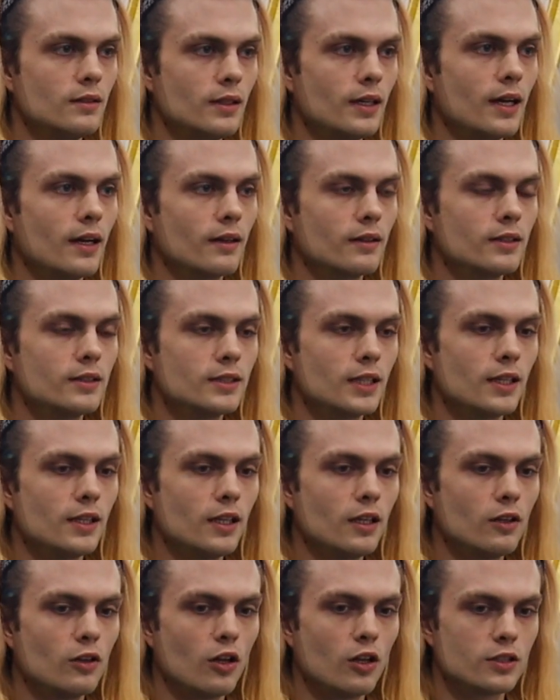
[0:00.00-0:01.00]
Yeah, because I
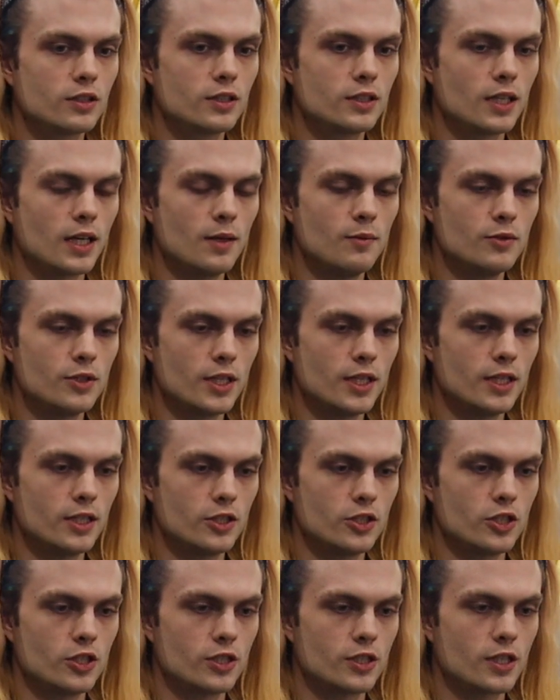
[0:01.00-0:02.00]
think lots of times it
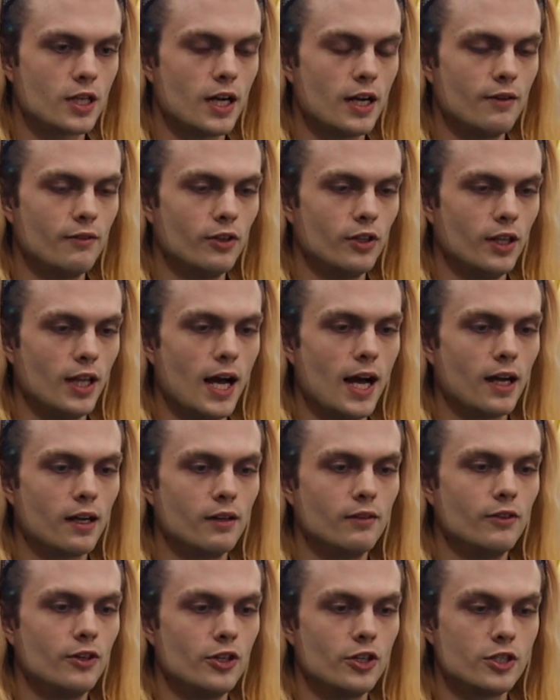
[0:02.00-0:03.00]
is just kind of a lack
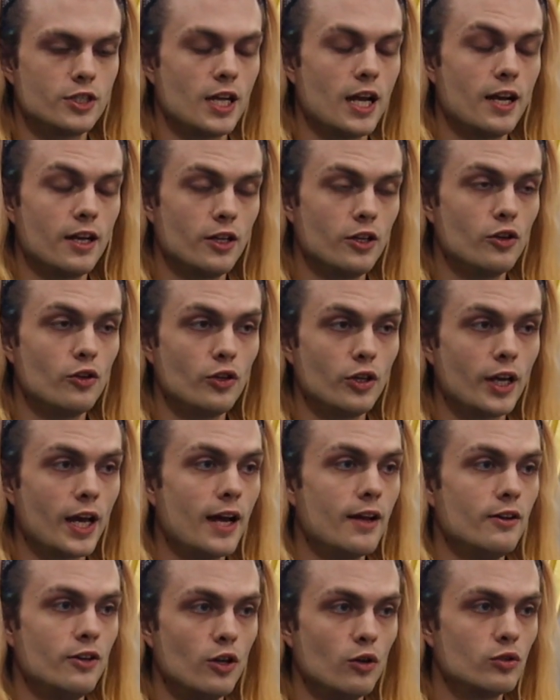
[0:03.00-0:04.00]
of understanding. You
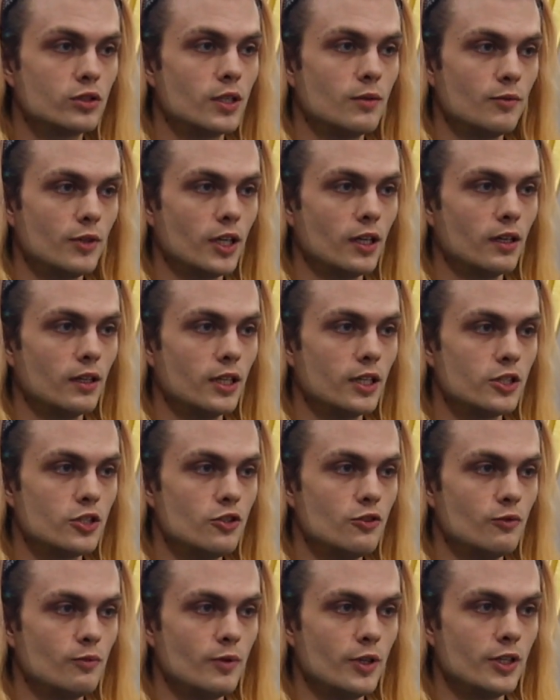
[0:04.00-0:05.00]
can't know something unless
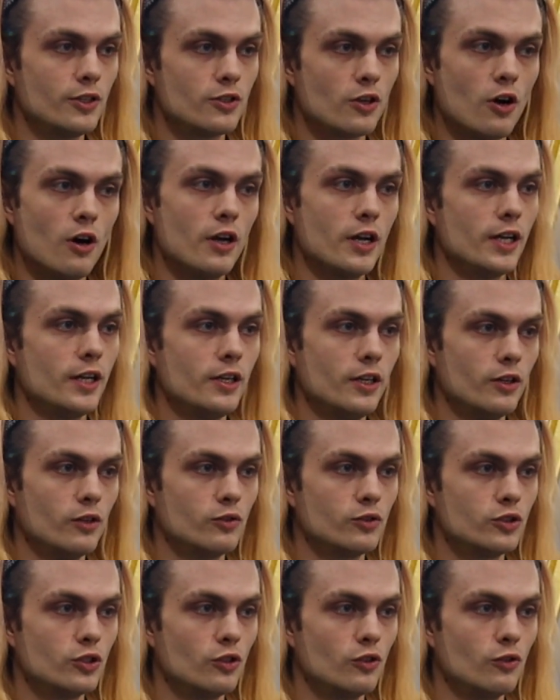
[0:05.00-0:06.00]
you've been taught
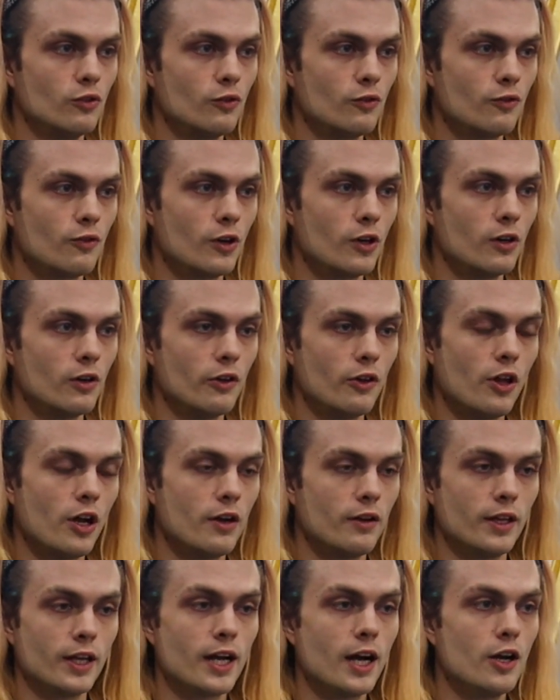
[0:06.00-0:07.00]
it, so for a
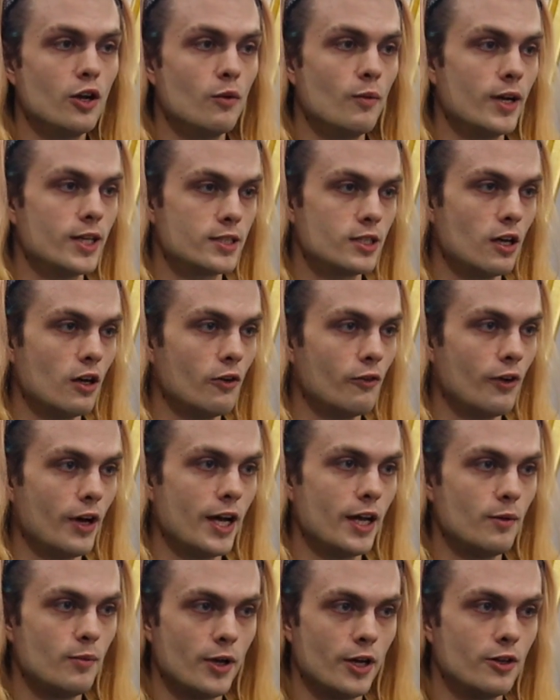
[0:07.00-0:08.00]
lot, like I know myself, I
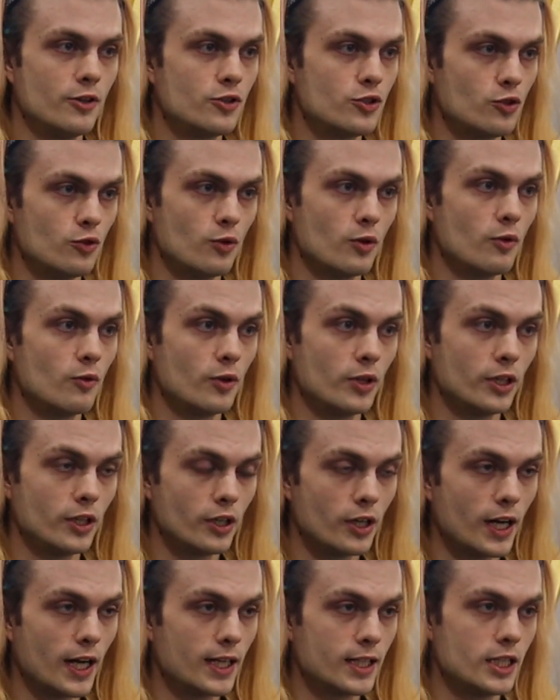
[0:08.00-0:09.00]
had parents who were really
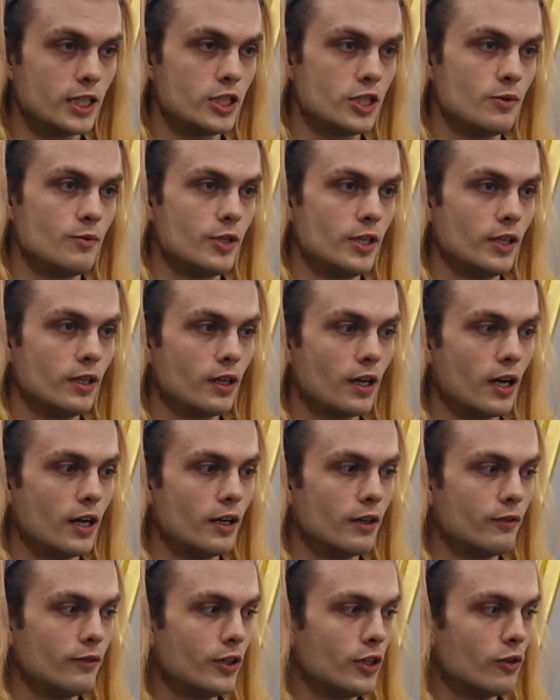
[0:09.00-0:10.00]
good at teaching me kind
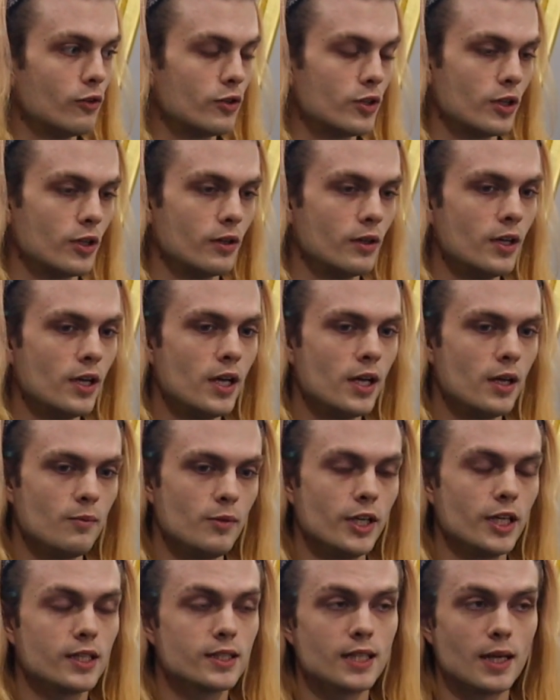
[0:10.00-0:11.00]
of, to
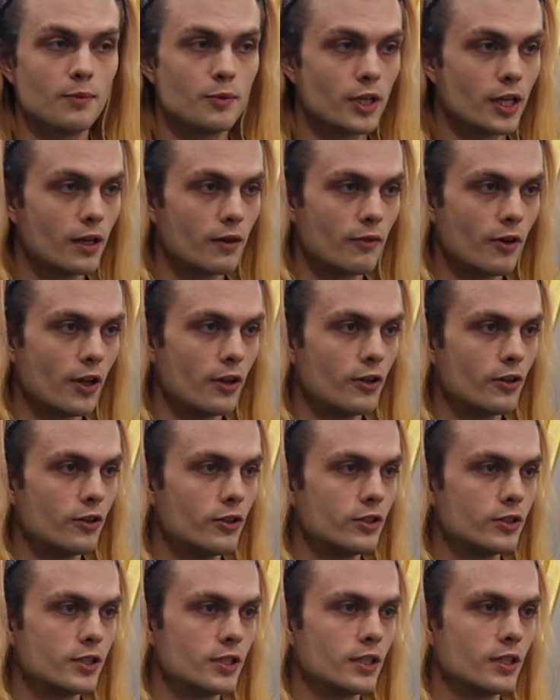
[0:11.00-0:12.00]
be accepting of
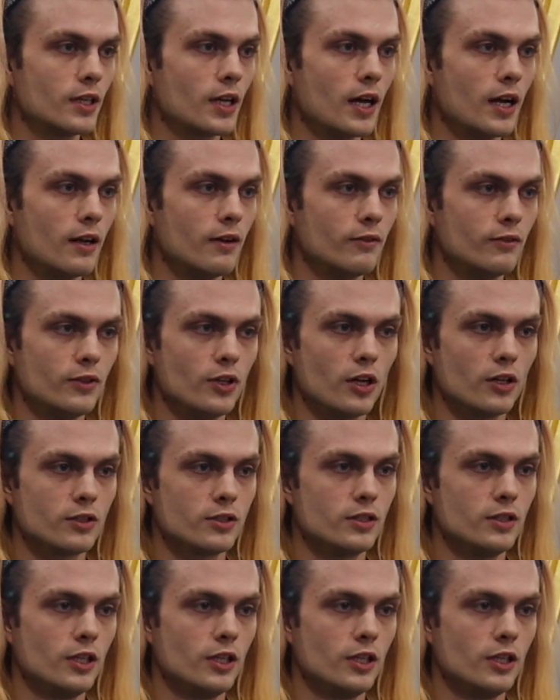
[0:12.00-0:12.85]
others and kind of not,